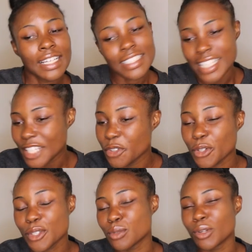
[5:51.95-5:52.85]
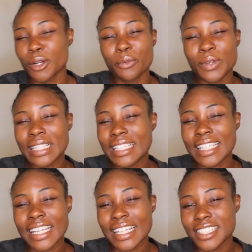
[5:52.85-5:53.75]
10-year-olds weren't
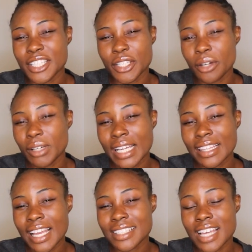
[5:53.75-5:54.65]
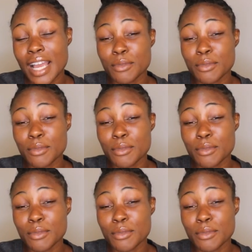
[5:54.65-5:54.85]
really into yoga at that time,